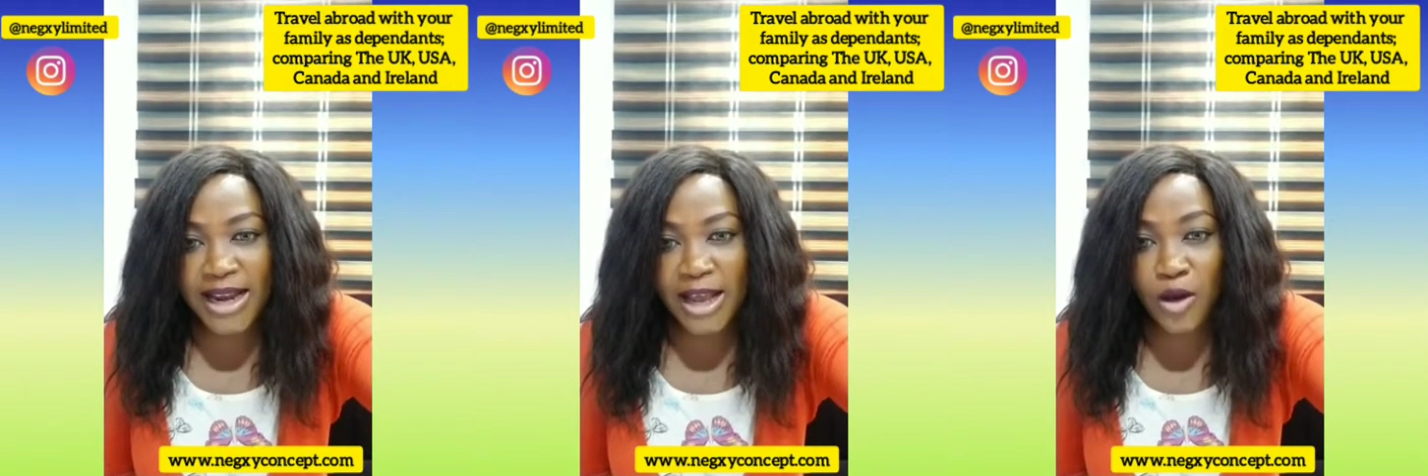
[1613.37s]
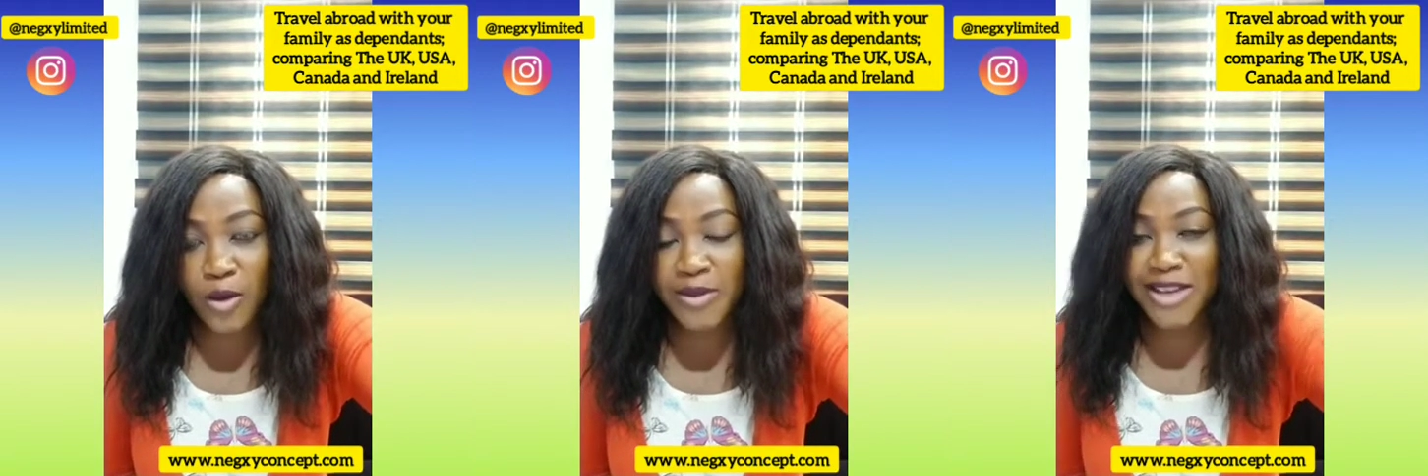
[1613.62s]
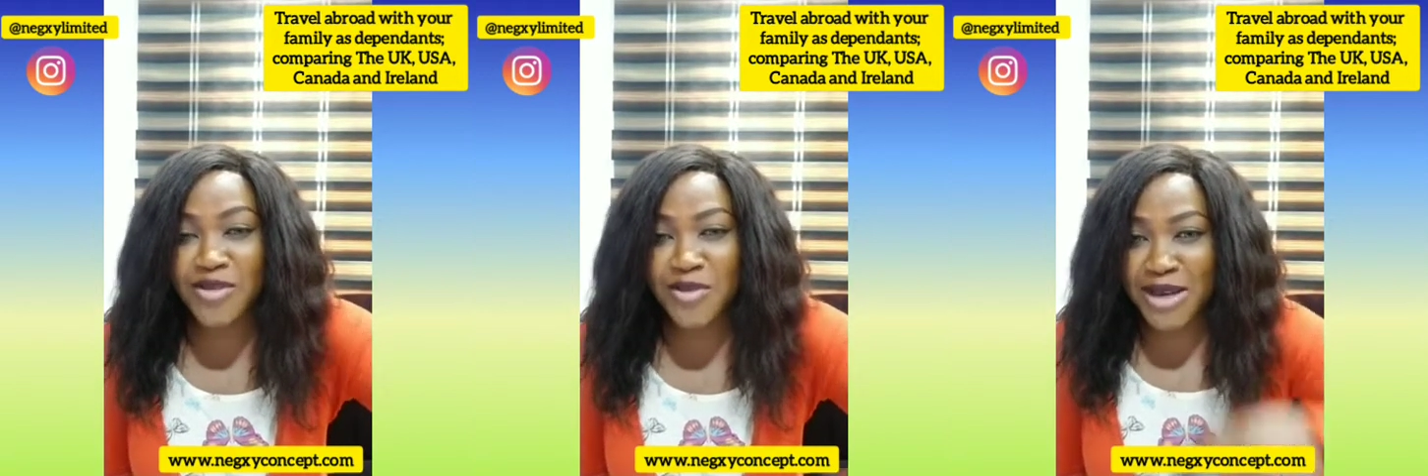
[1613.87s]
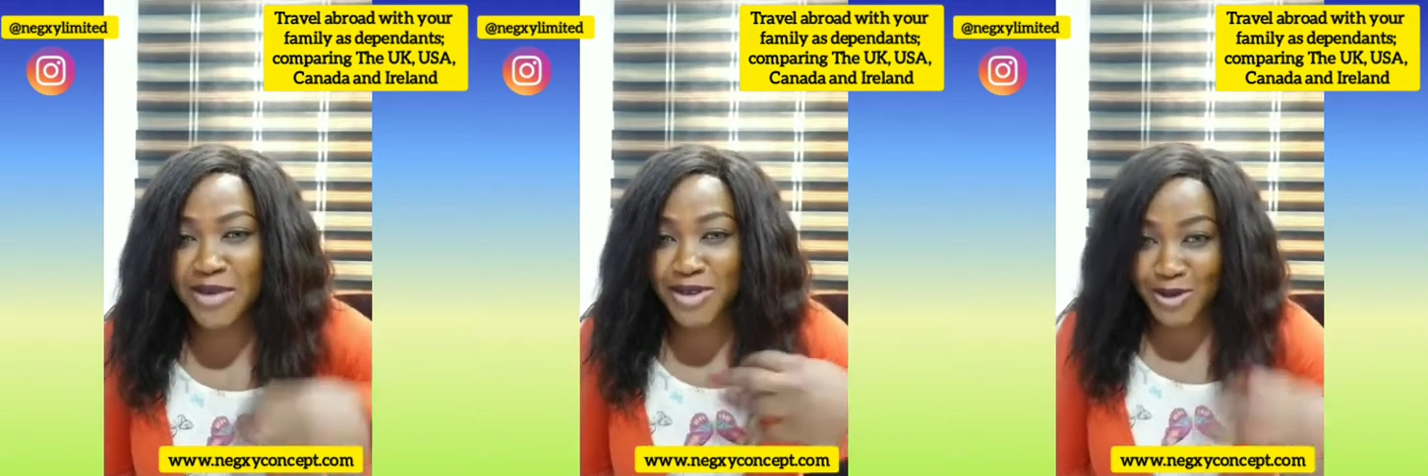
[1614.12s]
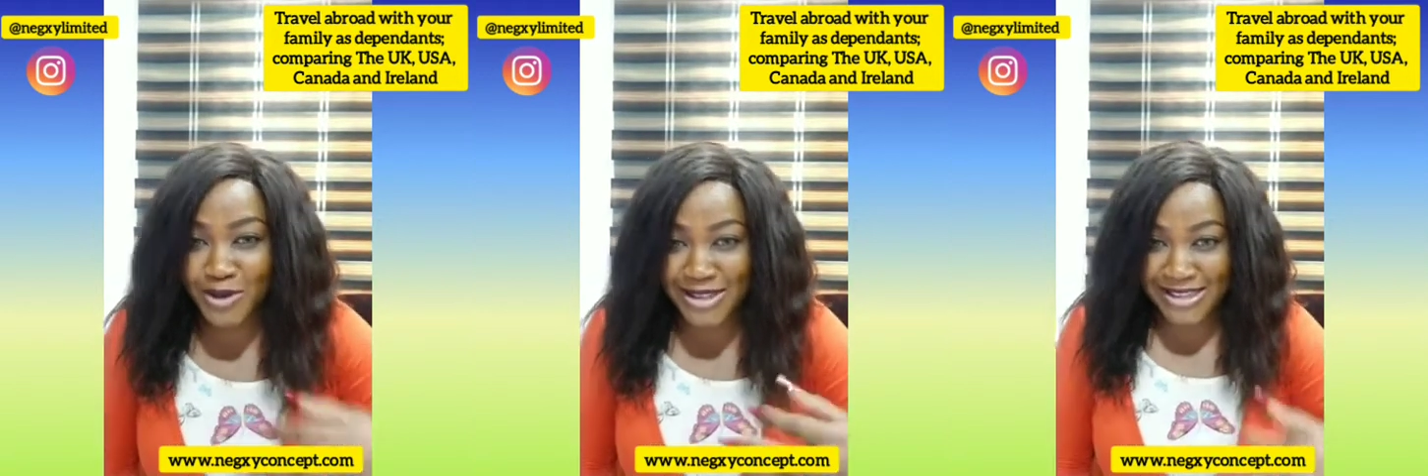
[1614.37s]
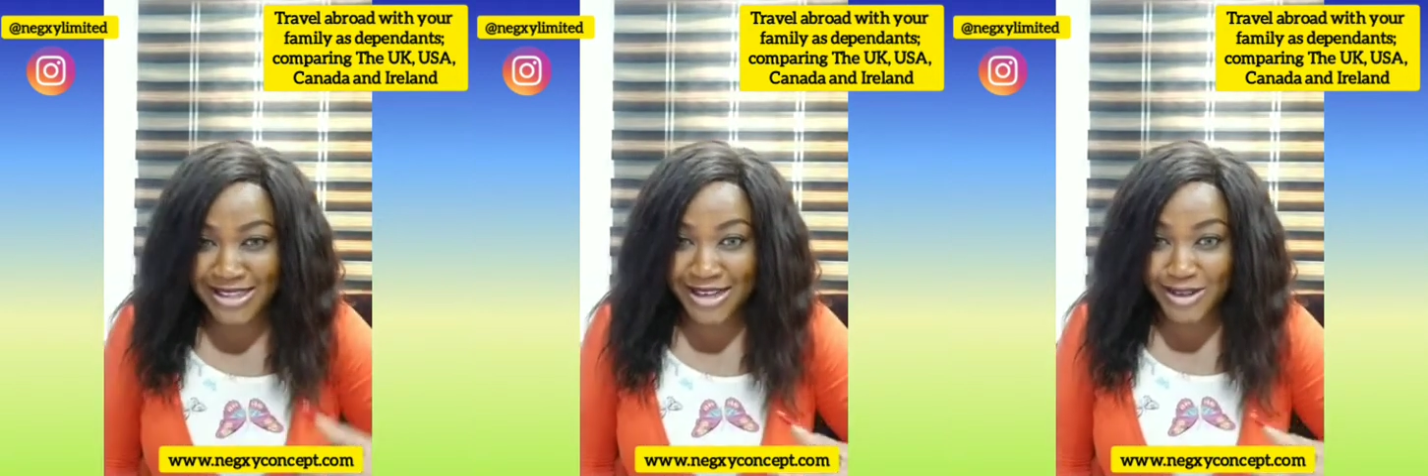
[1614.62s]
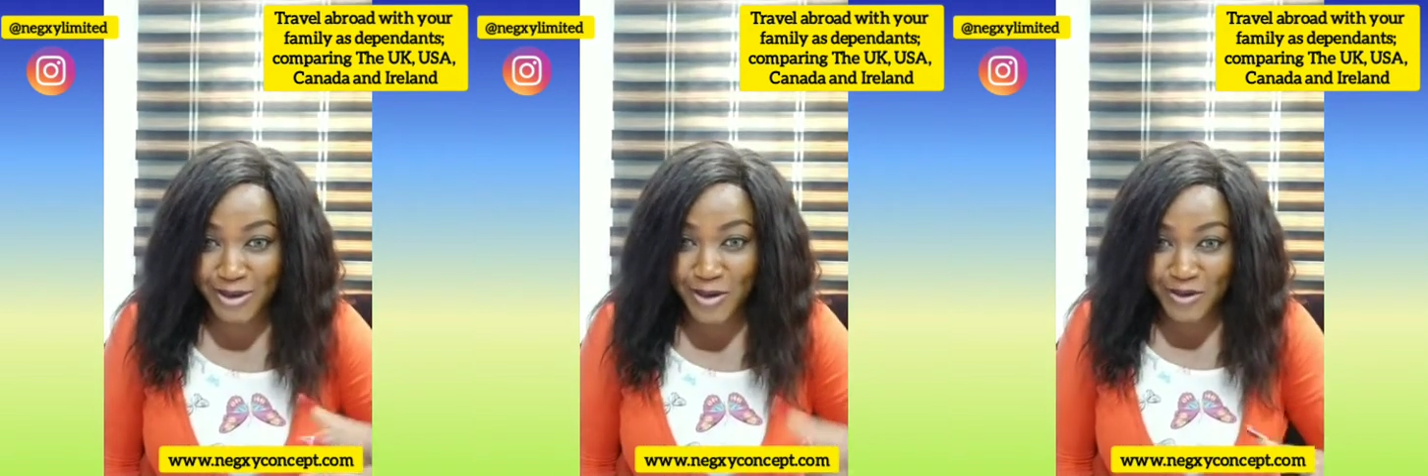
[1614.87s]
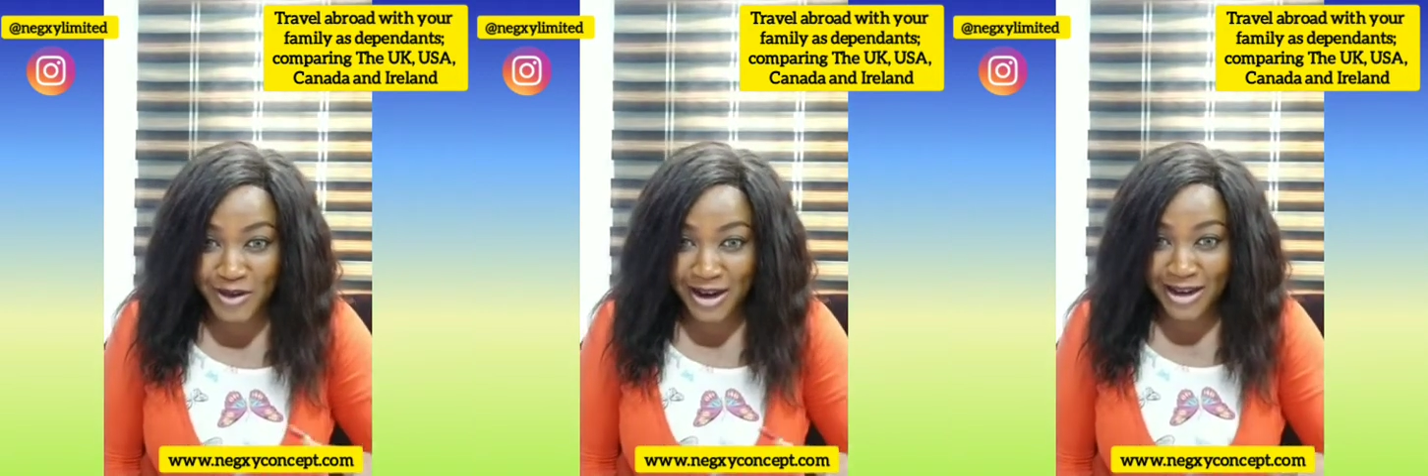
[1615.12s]
and I hope that you've been able to understand
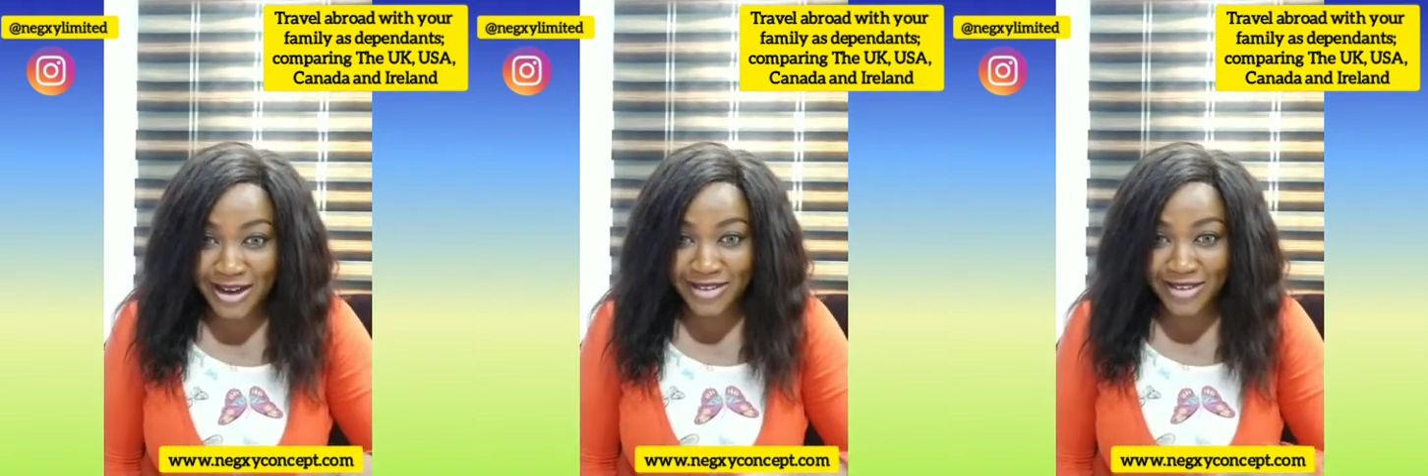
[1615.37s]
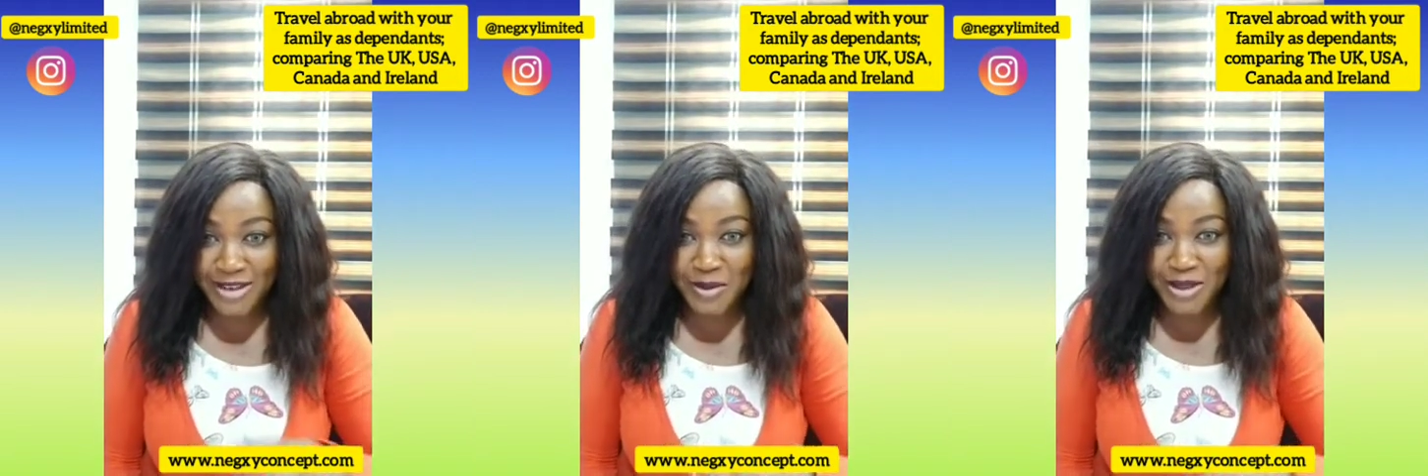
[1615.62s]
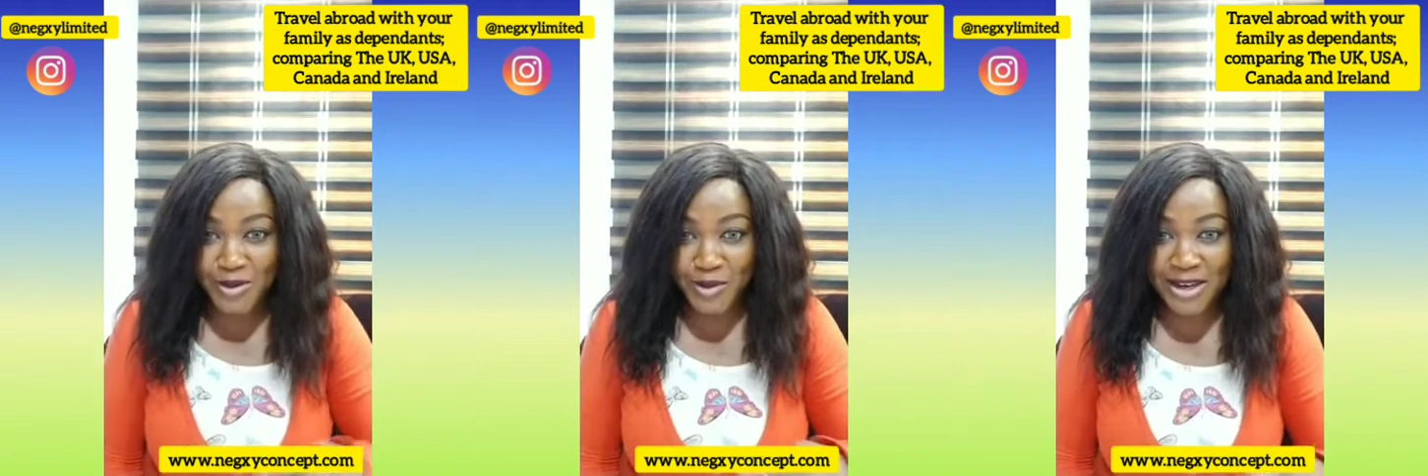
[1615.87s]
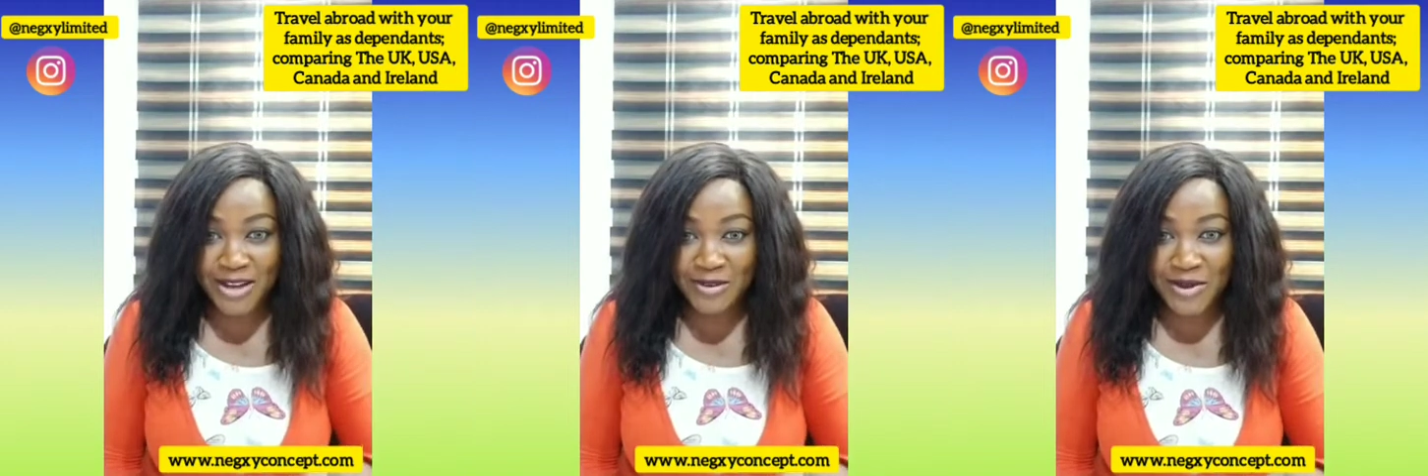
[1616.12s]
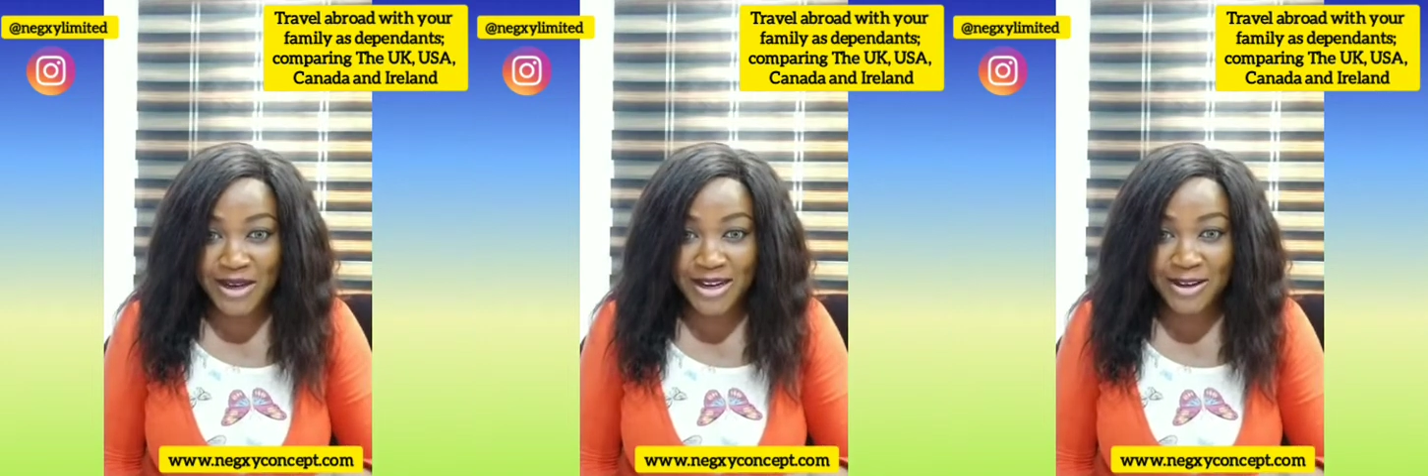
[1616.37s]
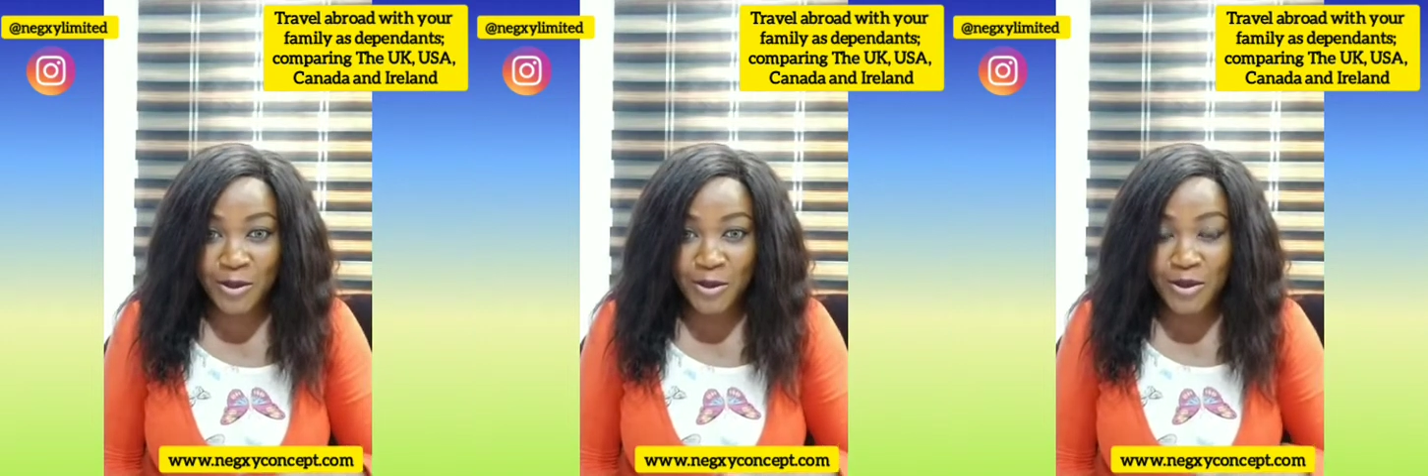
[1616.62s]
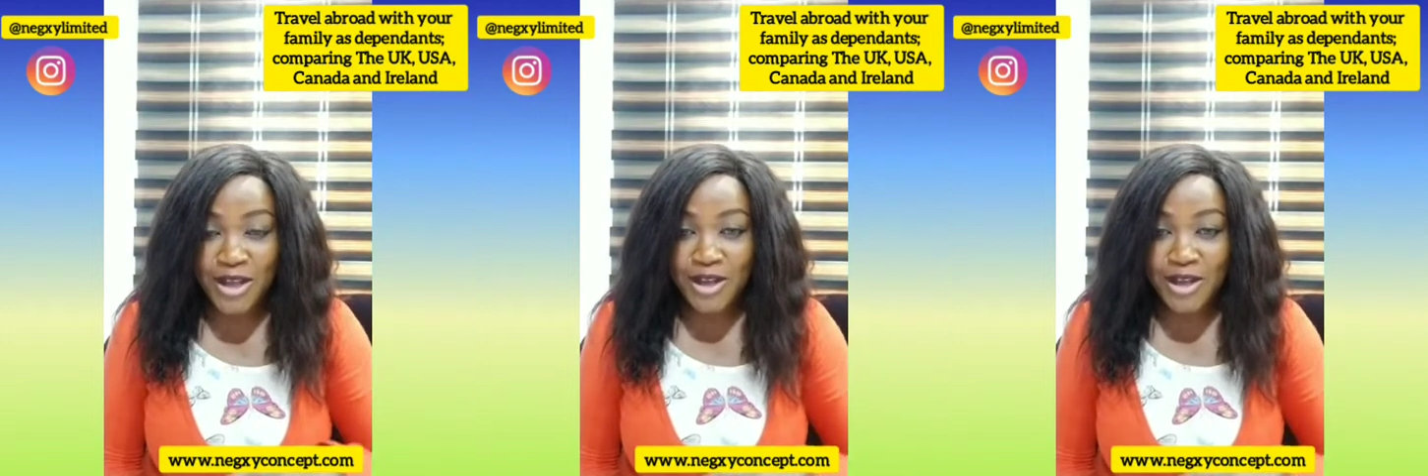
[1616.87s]
so far in respect to what I've been